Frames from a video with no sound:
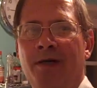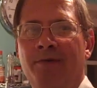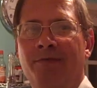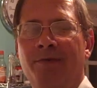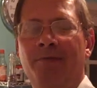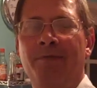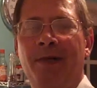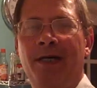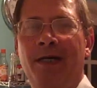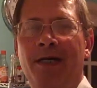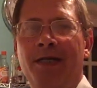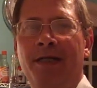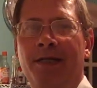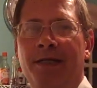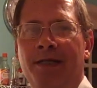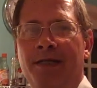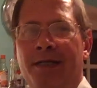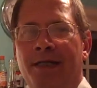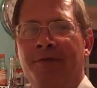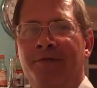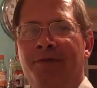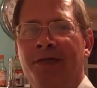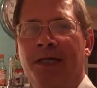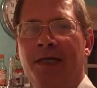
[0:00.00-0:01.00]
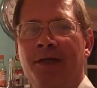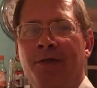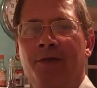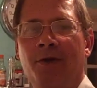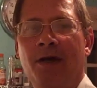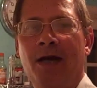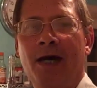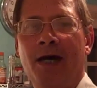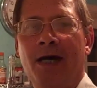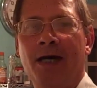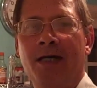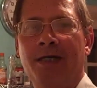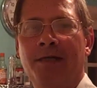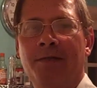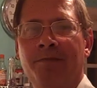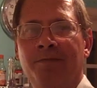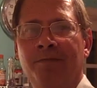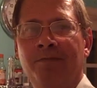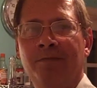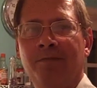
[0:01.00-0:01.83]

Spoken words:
everybody gives it a try,